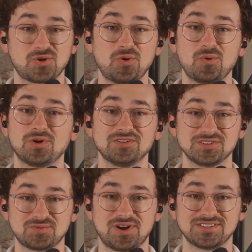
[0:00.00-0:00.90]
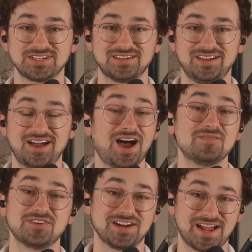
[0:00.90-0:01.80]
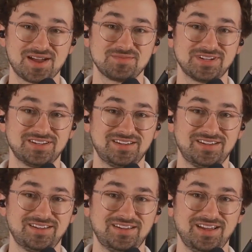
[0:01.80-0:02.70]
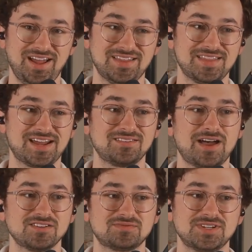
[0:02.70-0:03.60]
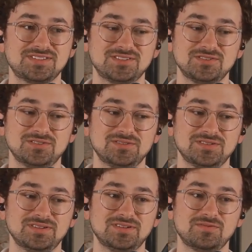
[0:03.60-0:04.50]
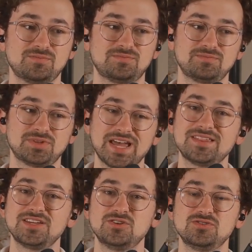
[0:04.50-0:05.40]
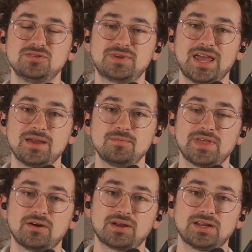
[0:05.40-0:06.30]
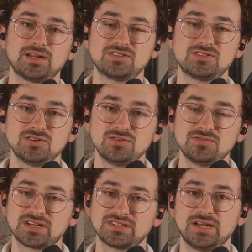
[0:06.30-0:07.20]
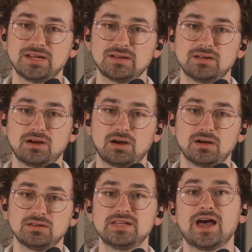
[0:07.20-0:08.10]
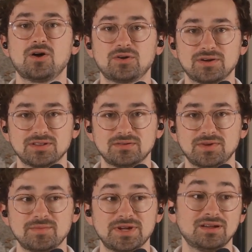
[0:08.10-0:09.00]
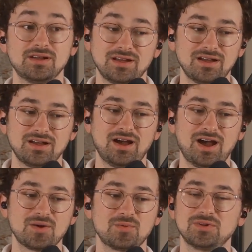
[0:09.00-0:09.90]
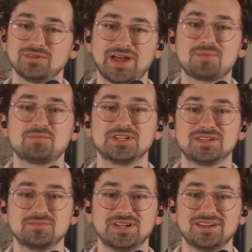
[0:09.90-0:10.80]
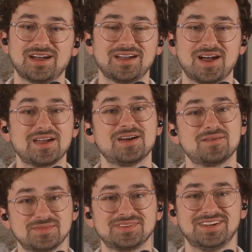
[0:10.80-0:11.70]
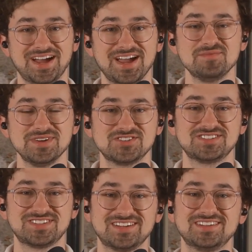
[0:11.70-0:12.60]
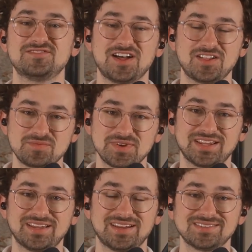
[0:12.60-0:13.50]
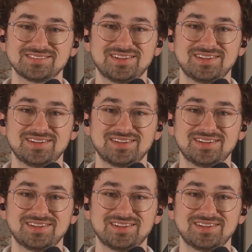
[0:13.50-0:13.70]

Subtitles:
world is watching, I'm very happy. And that allows me to play the YouTube game without getting too fixated on the algorithm. I mean, I will happily admit I am interested in developing it as